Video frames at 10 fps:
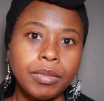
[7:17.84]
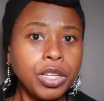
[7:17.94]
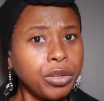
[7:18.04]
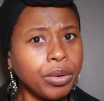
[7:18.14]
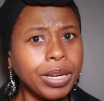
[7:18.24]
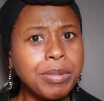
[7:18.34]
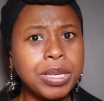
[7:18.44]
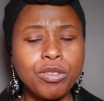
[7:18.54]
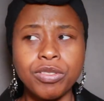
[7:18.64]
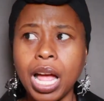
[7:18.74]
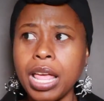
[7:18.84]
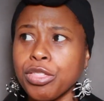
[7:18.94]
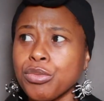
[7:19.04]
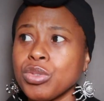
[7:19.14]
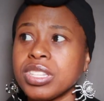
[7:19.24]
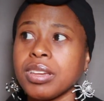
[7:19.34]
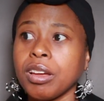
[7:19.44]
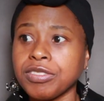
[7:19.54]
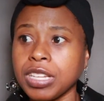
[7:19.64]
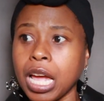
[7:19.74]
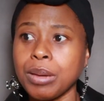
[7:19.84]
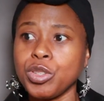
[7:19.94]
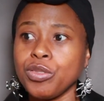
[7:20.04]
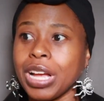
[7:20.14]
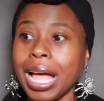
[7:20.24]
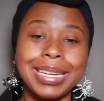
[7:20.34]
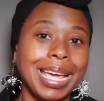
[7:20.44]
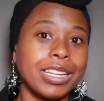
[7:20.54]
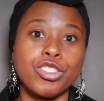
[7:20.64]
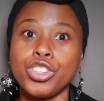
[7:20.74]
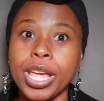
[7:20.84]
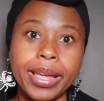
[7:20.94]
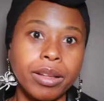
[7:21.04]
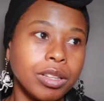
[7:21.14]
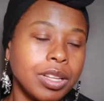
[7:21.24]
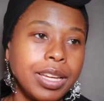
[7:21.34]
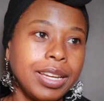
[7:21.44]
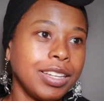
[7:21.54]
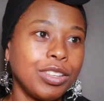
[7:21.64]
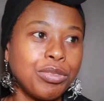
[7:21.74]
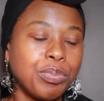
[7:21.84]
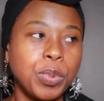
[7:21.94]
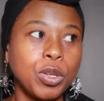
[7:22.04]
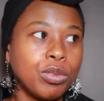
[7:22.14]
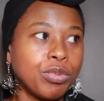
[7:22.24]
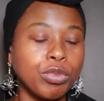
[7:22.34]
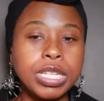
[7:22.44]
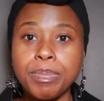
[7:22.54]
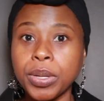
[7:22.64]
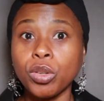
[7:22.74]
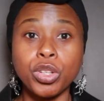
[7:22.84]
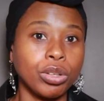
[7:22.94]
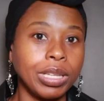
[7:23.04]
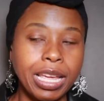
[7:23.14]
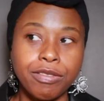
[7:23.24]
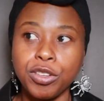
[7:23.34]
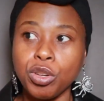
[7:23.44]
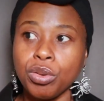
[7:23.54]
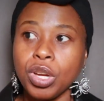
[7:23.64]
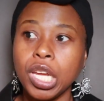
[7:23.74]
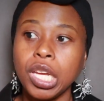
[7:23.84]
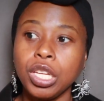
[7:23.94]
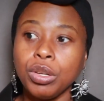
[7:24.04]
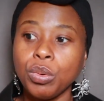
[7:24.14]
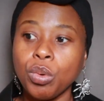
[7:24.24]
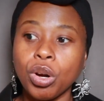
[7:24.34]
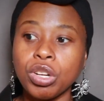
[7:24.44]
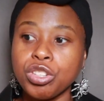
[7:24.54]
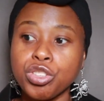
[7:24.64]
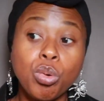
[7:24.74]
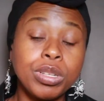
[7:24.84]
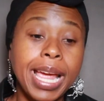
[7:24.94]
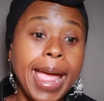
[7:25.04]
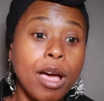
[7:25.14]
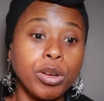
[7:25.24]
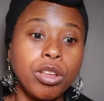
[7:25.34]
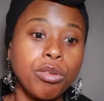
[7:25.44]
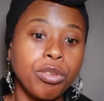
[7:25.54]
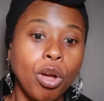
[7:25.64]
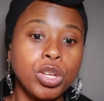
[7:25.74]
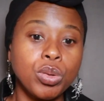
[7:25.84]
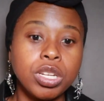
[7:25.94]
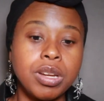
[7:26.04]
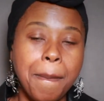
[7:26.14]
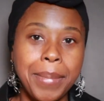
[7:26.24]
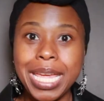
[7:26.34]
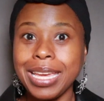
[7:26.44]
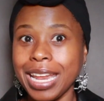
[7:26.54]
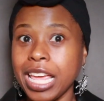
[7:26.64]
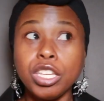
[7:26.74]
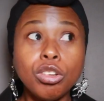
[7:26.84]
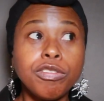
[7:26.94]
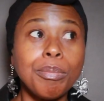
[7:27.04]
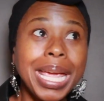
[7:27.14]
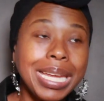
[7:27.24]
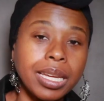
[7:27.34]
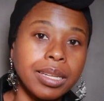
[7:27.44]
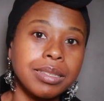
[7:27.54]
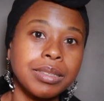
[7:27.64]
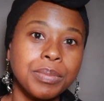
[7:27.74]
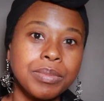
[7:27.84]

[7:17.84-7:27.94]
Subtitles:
You know what I mean? You've gotten through the tough times. You've gotten out of jail. You've rebuilt your life. You were so down and you thought you couldn't make it. And you've made it.